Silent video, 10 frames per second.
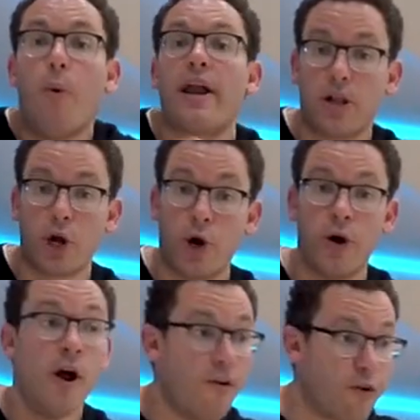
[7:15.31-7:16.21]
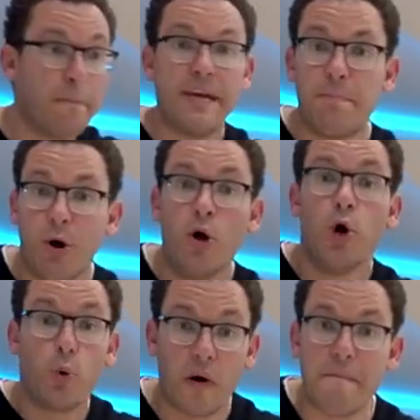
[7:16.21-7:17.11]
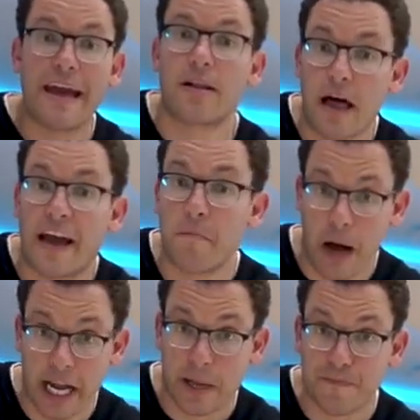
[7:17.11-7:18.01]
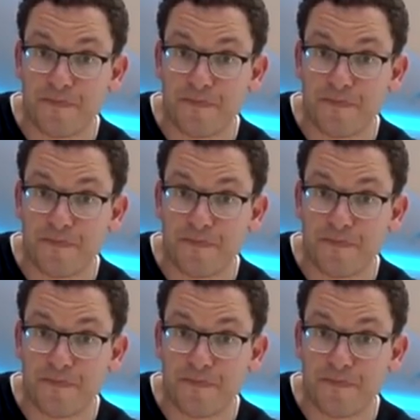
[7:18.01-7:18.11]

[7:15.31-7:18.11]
want to learn from people who have made a lot of money.